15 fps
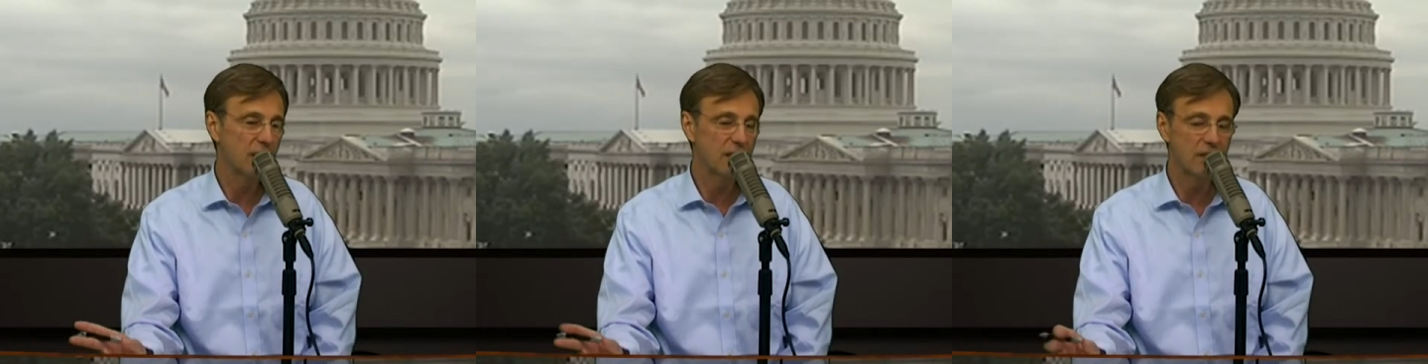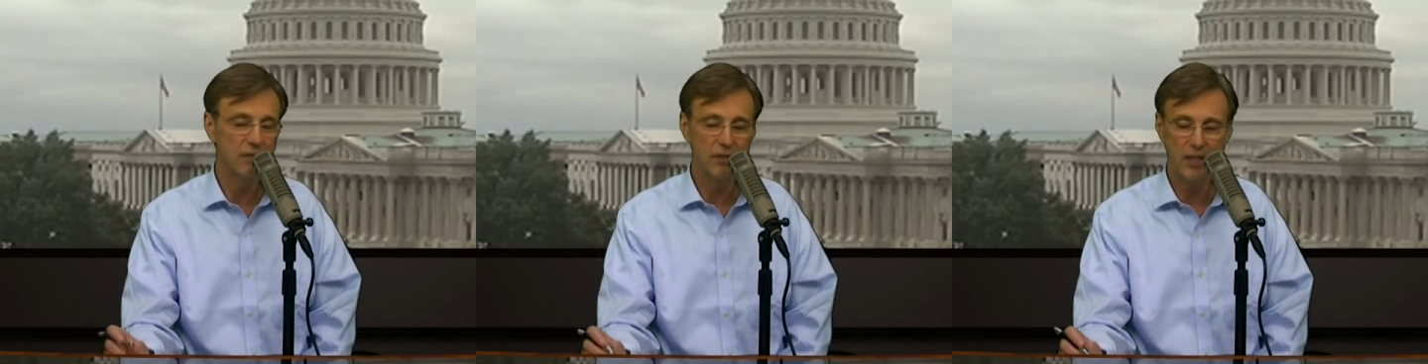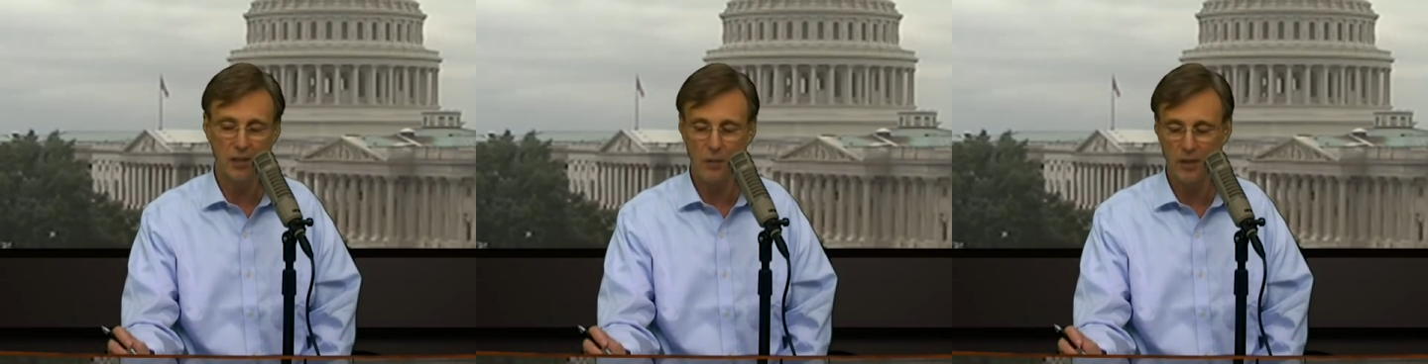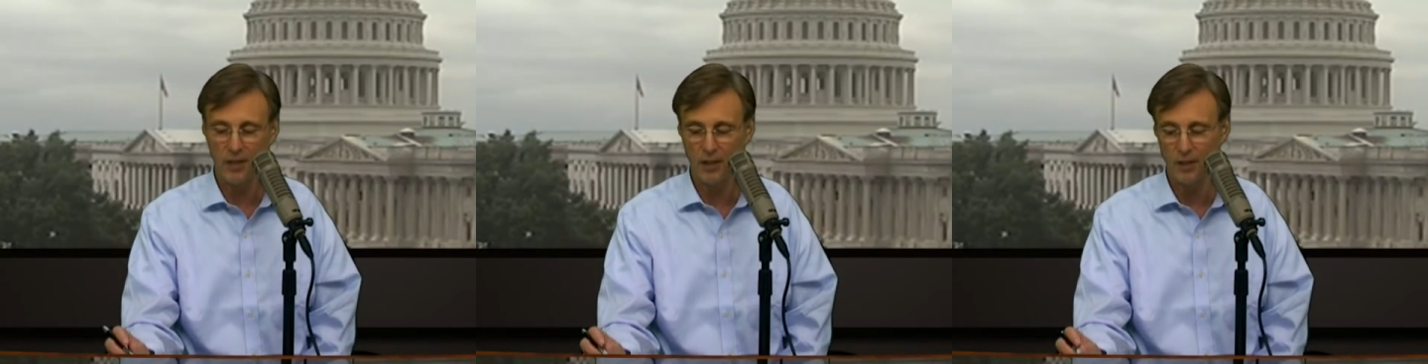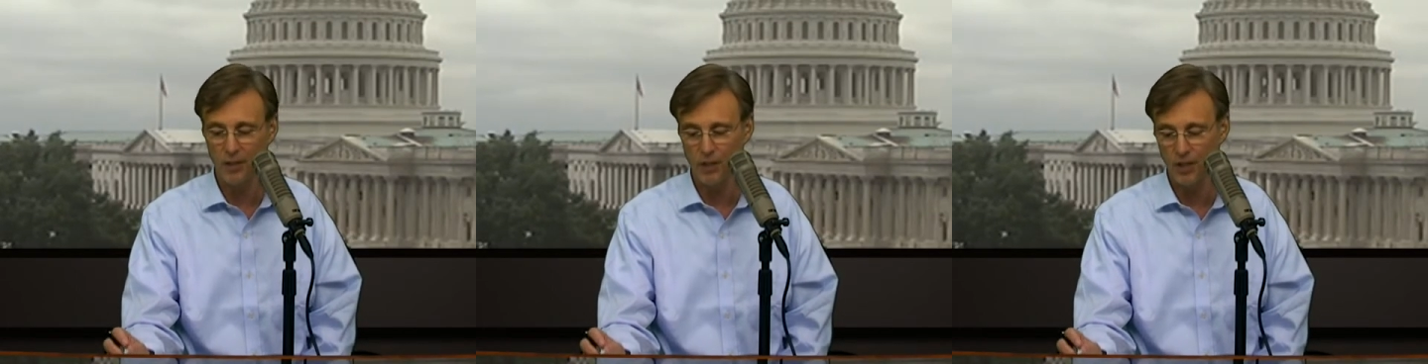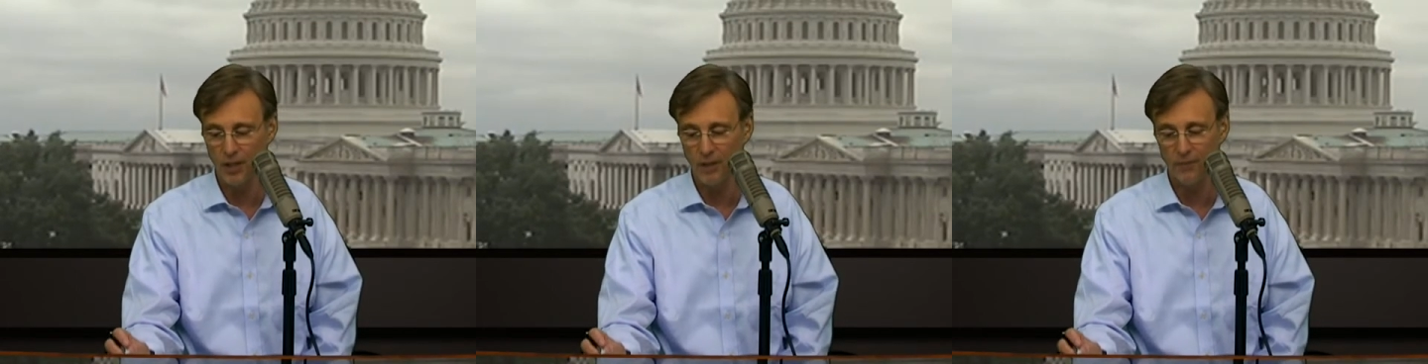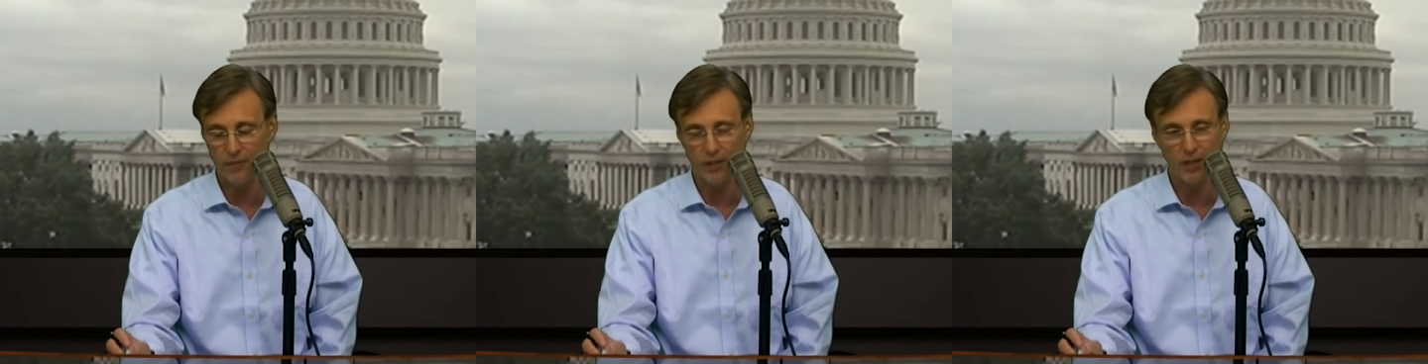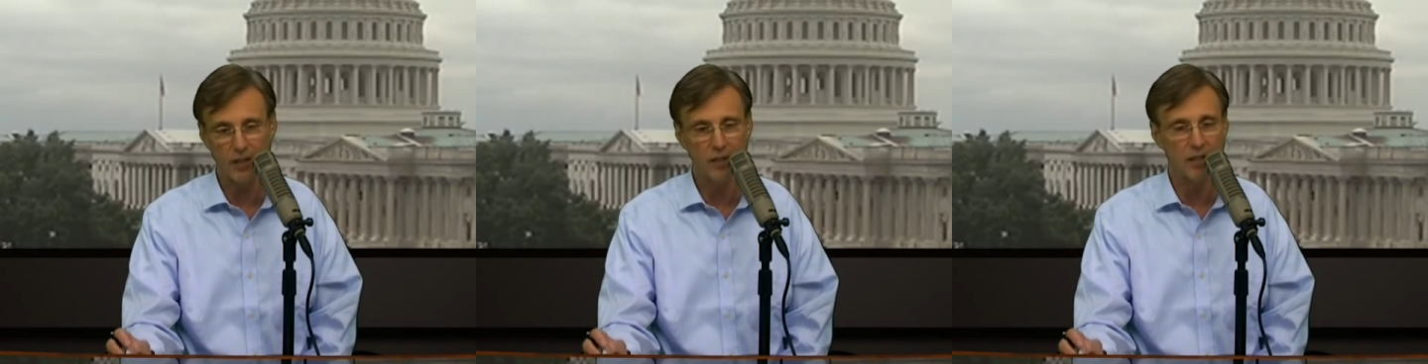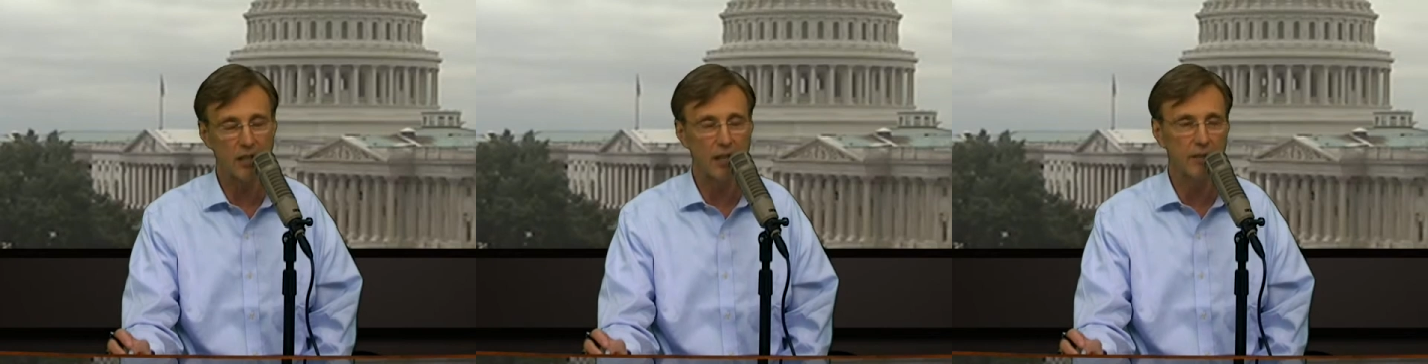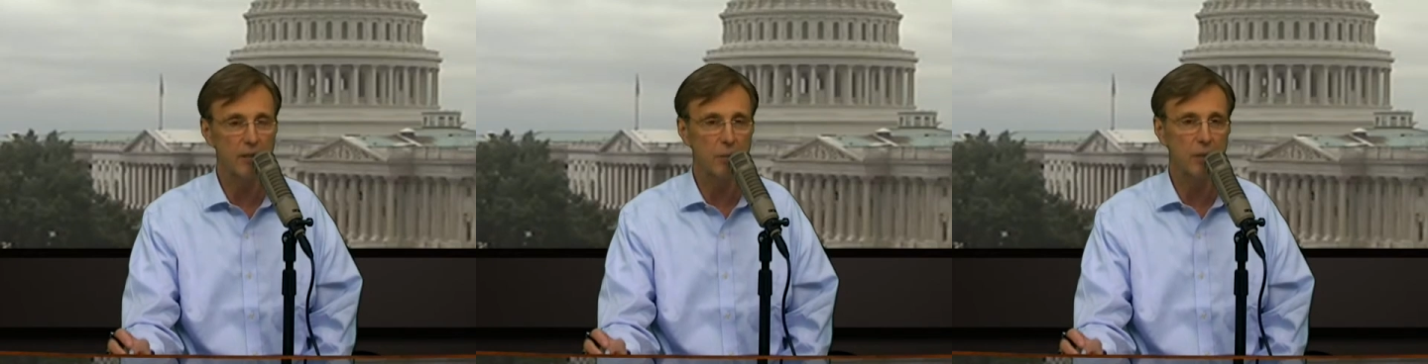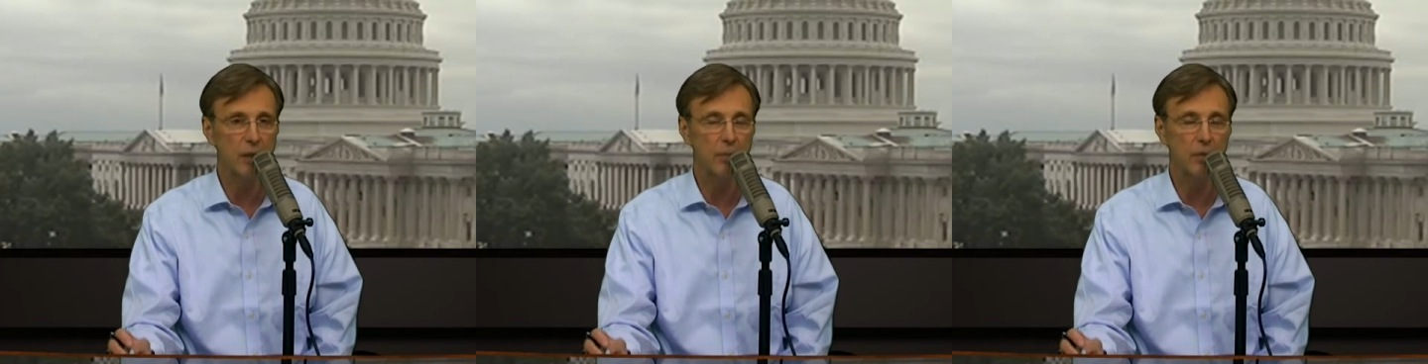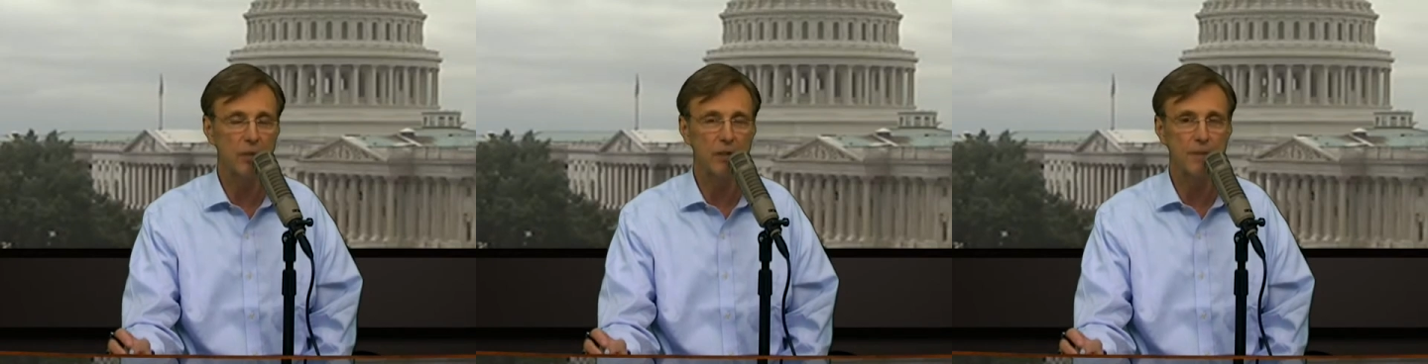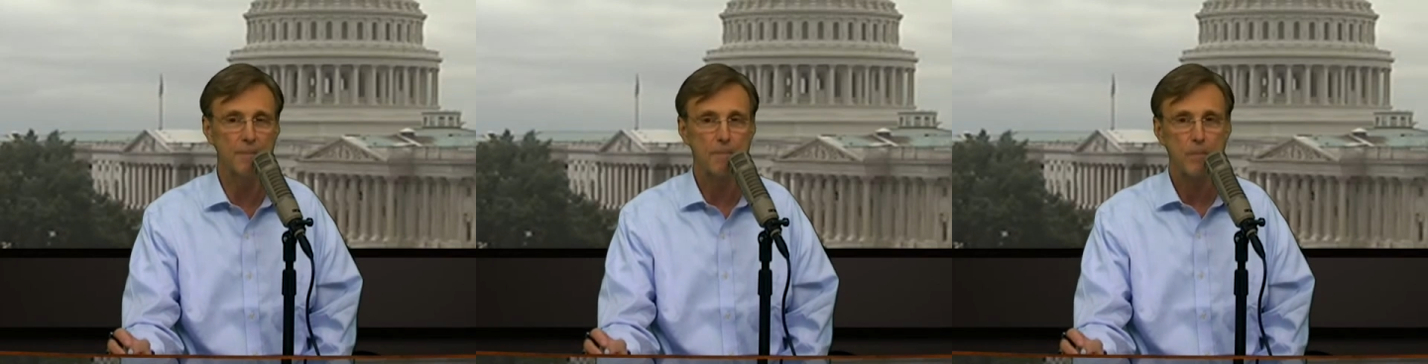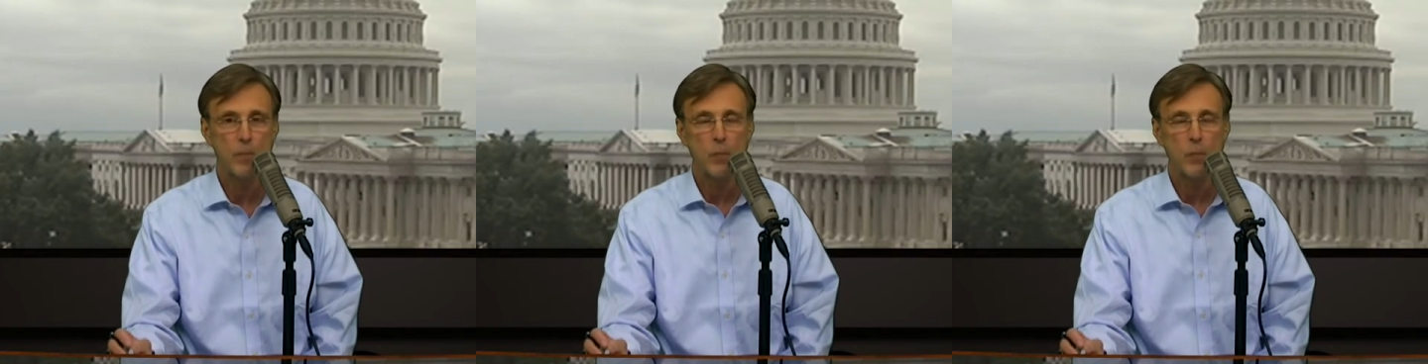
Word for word: we don't want to go to jail for killing eleven people, and